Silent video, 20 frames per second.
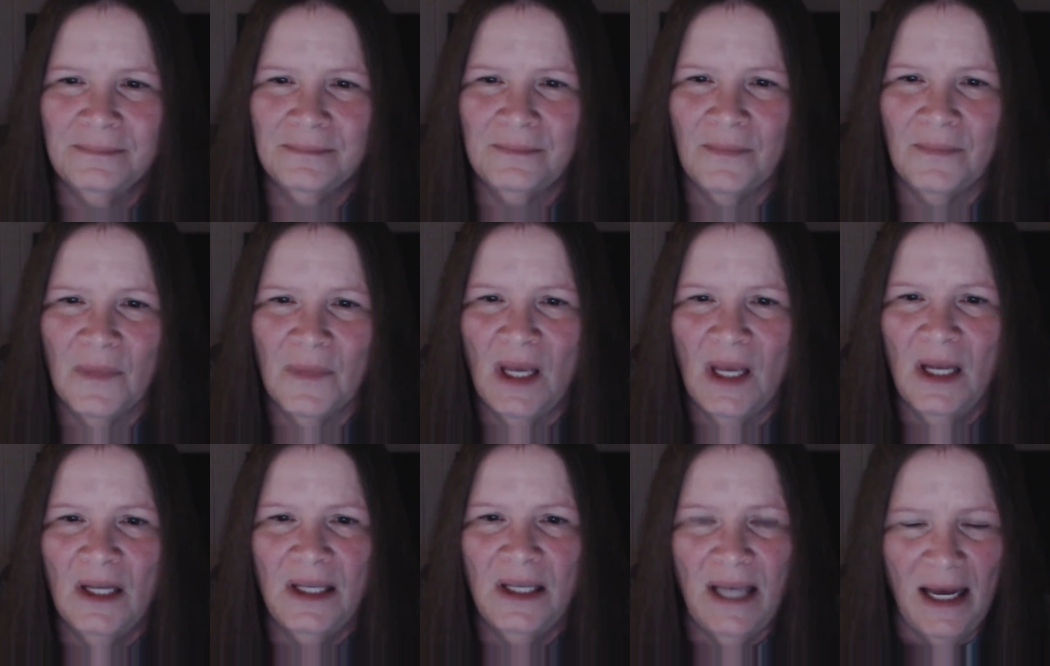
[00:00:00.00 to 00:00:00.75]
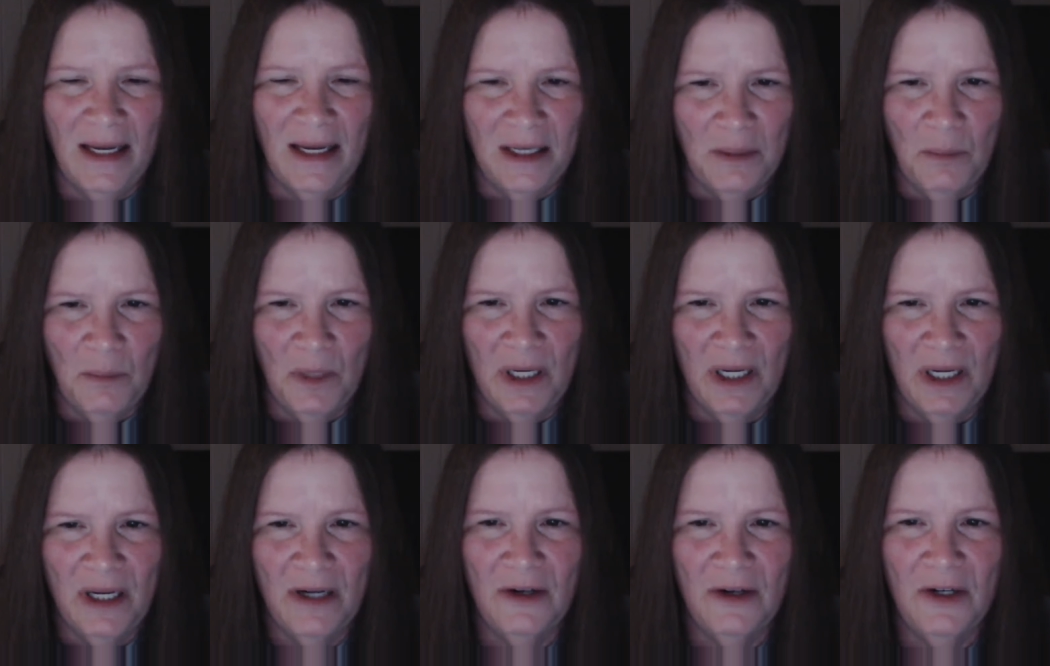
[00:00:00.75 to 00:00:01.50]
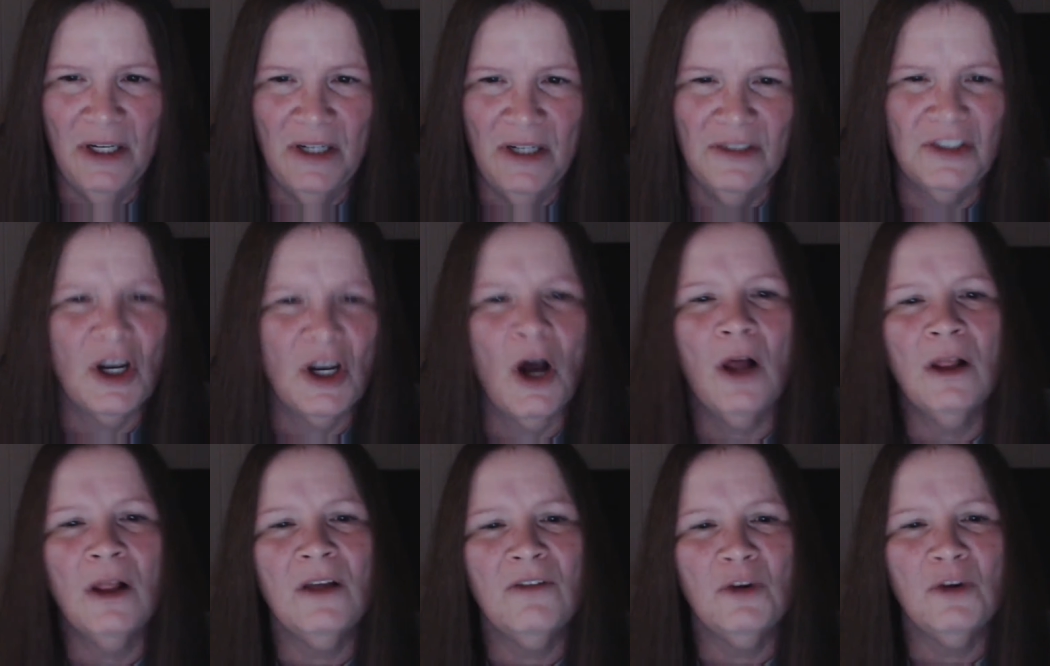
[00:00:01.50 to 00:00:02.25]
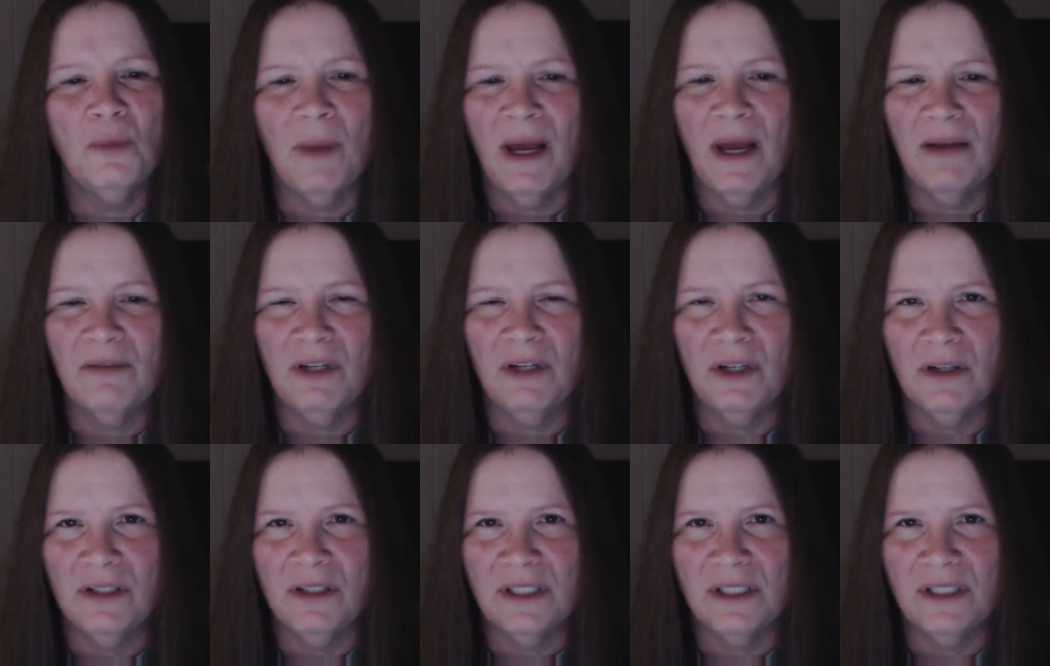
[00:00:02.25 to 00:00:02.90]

Yeah, and MyHeritage, all of them have it on sale.